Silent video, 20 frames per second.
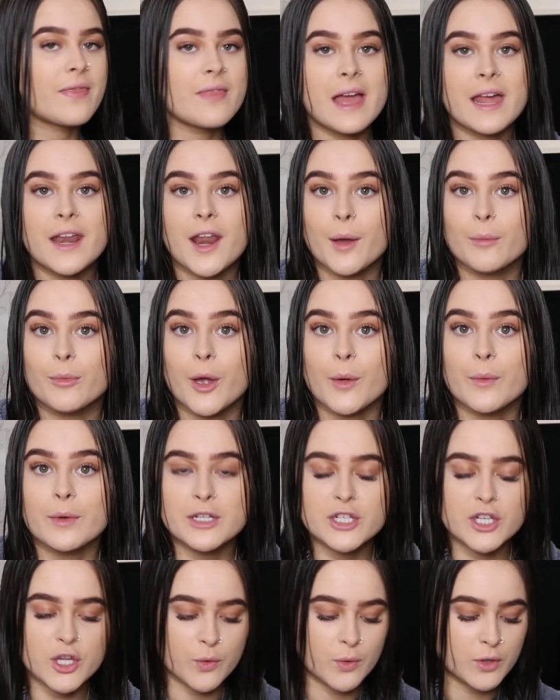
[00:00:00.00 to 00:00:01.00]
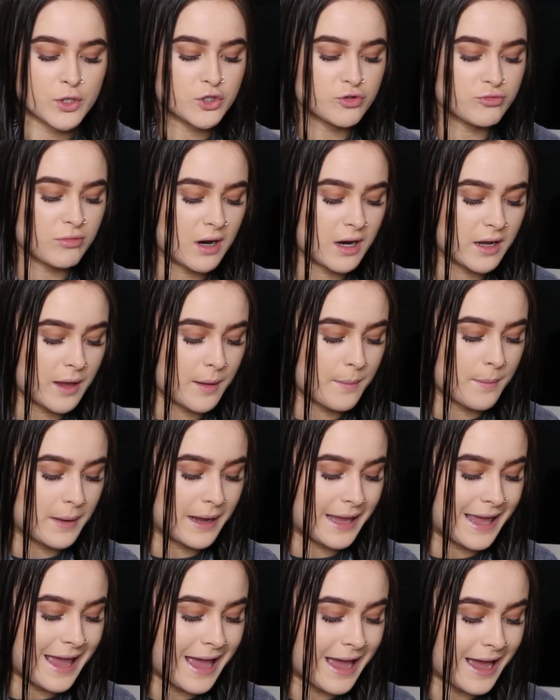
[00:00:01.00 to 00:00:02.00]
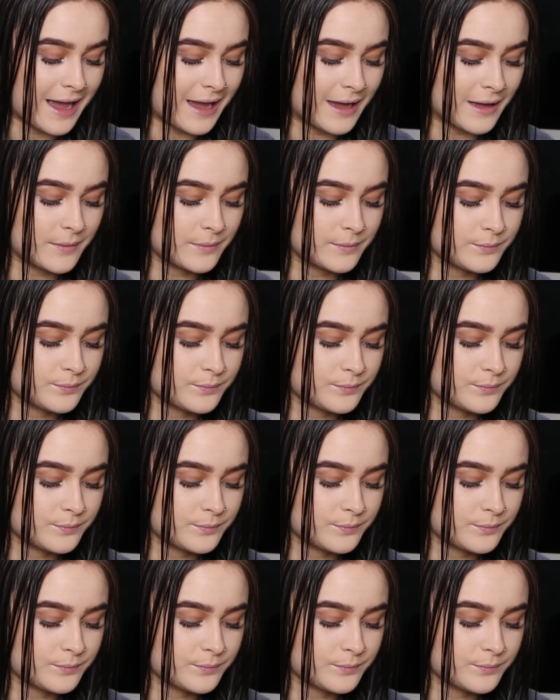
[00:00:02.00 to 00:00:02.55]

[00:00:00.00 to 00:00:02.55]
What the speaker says: and then I'm going to dry my hair.